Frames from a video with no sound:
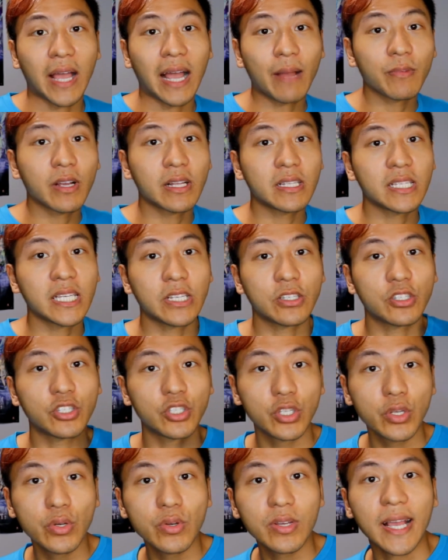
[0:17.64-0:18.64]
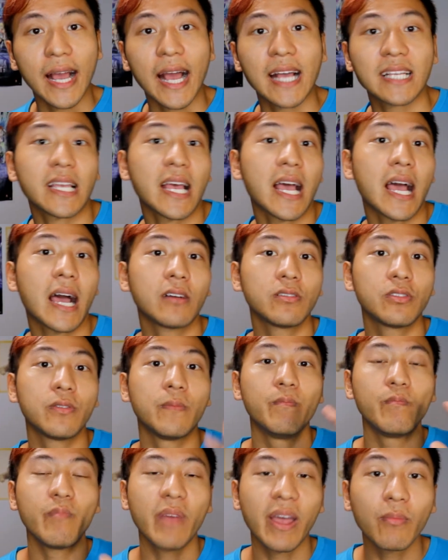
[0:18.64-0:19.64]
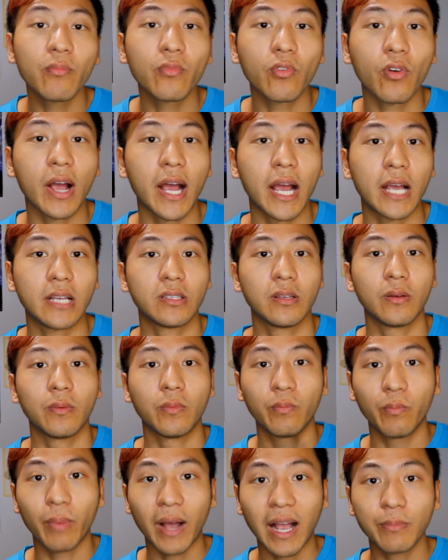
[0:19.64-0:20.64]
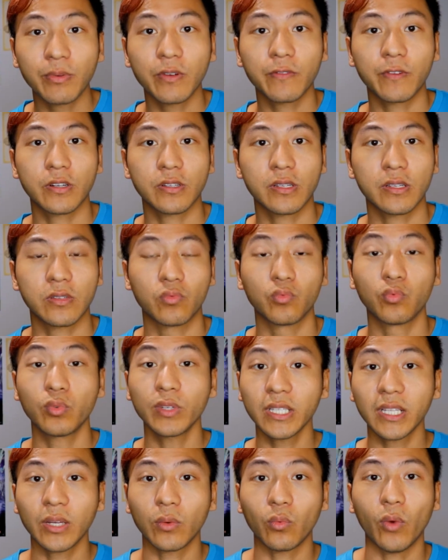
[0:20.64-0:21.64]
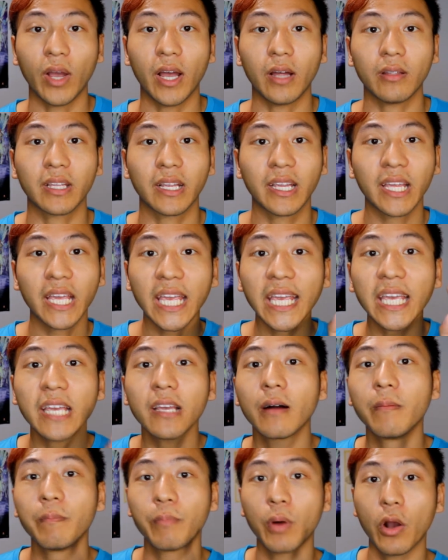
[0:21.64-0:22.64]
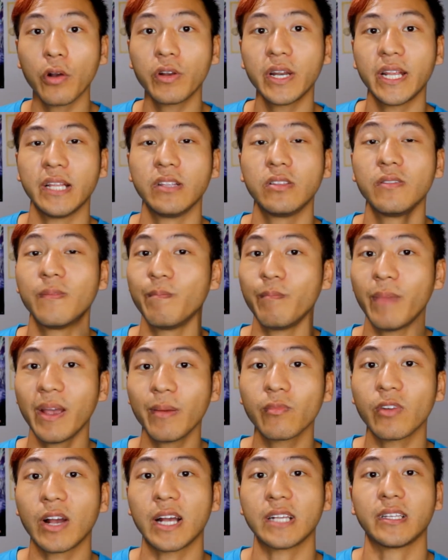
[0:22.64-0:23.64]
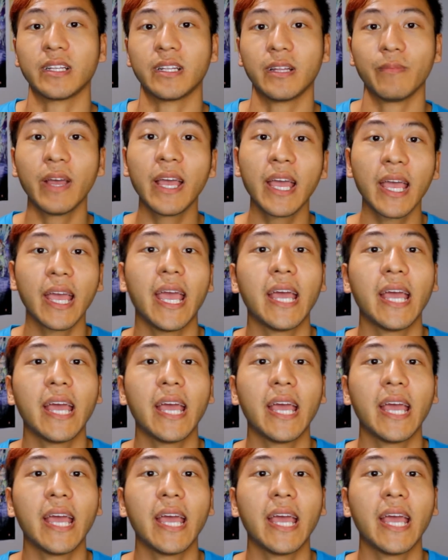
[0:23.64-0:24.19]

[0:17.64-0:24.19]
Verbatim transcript: I'm going to teach you guys how to memorize Bible verses really well, the key component into memorizing them,